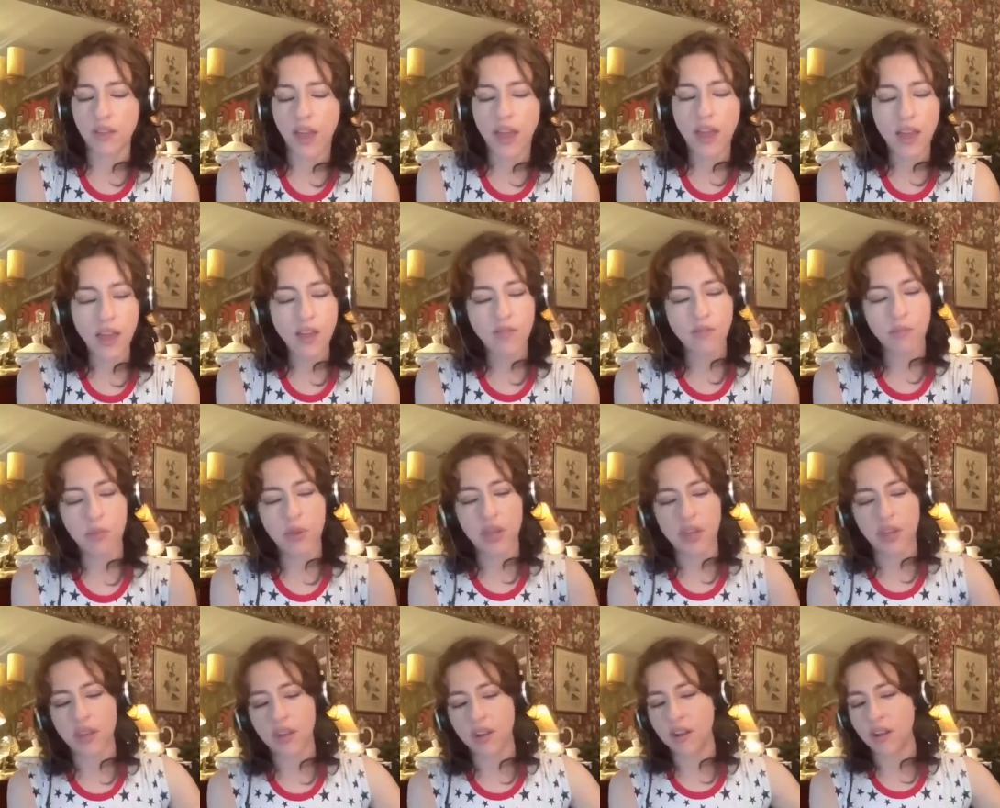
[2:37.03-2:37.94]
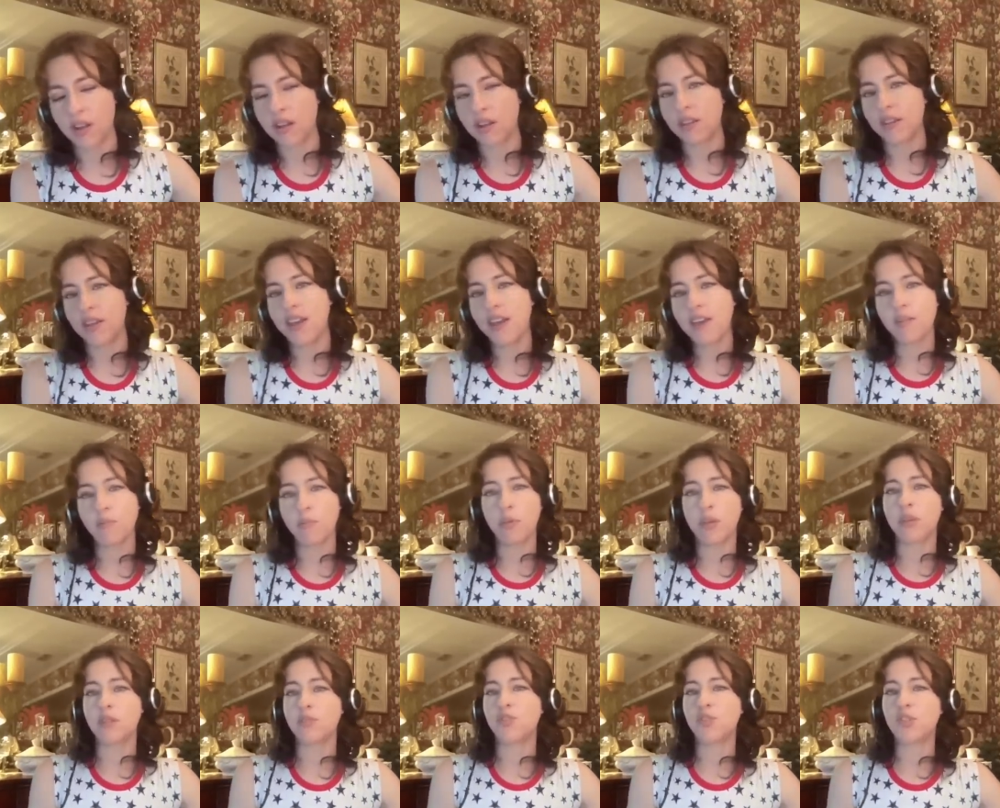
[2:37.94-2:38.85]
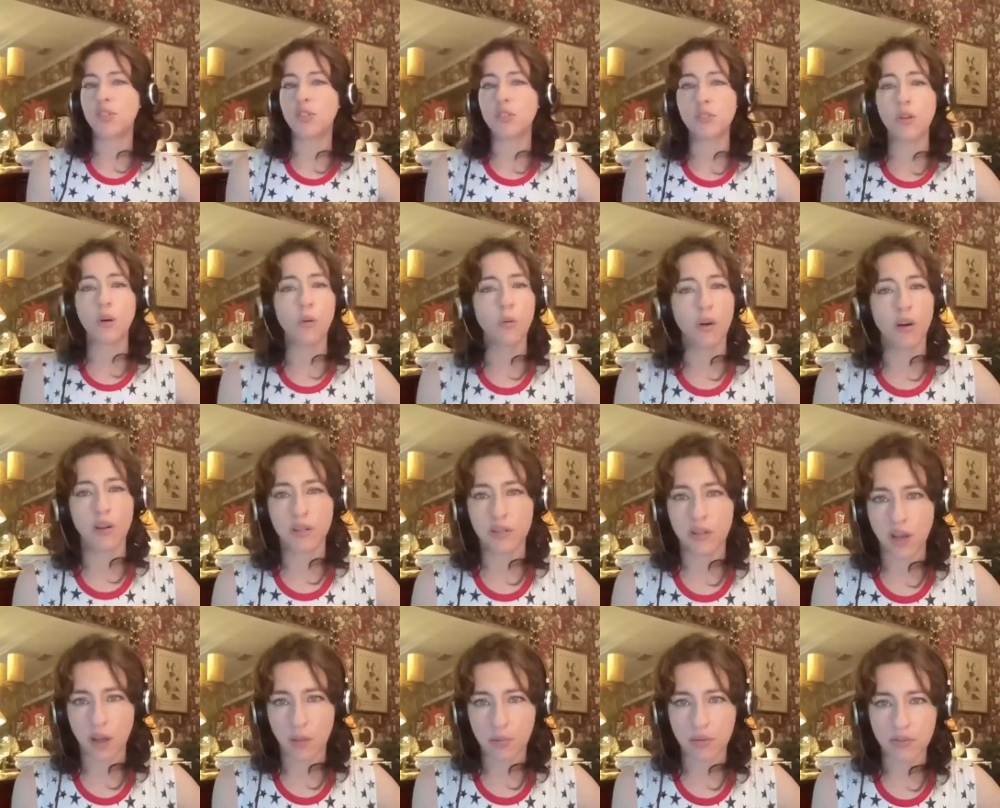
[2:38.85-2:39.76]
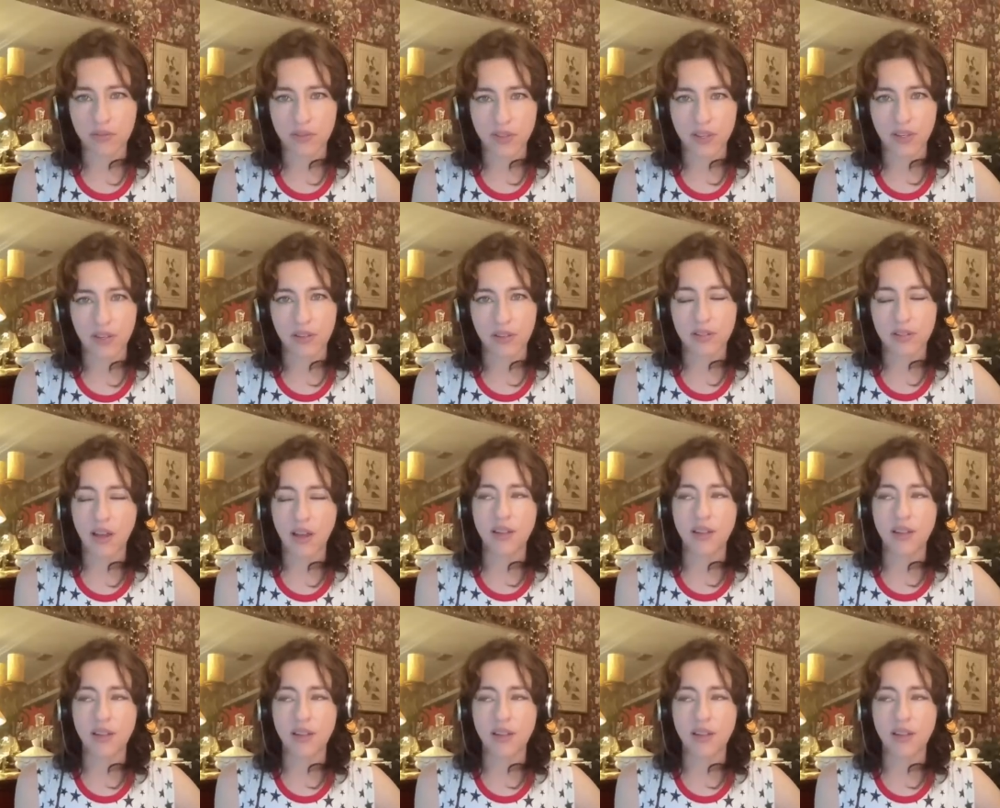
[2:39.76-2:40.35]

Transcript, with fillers: they have been they have been so on top of things.